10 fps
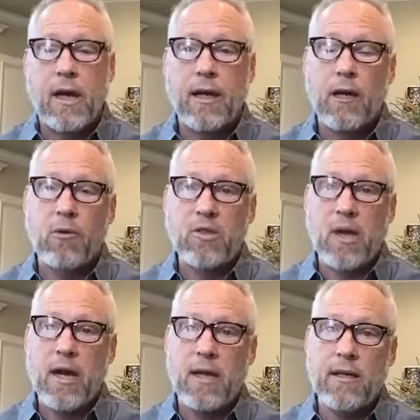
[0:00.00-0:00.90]
They
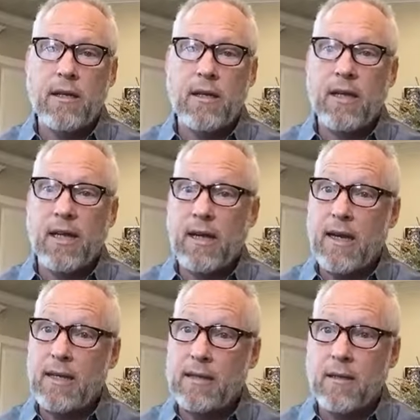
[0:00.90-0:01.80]
withstand the
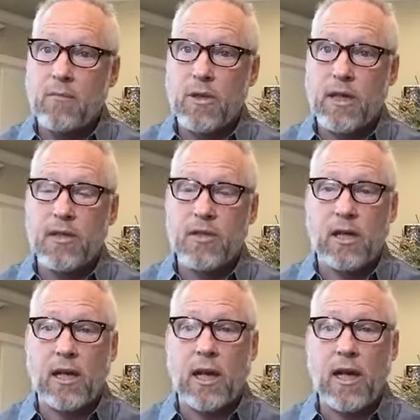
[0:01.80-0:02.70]
heat, because the
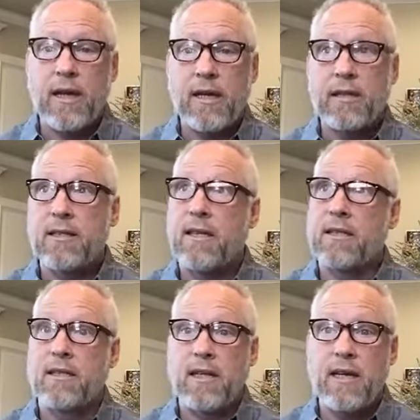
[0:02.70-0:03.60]
clay in this
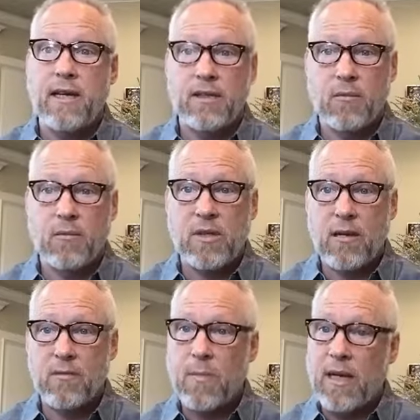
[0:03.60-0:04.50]
Texas heat can
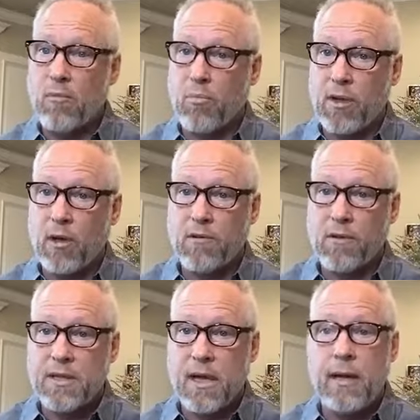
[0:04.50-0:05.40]
sometimes make it brittle over
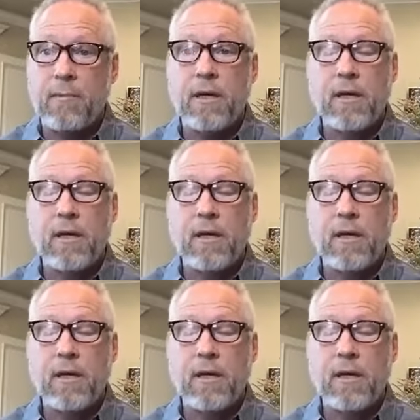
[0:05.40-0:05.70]
time.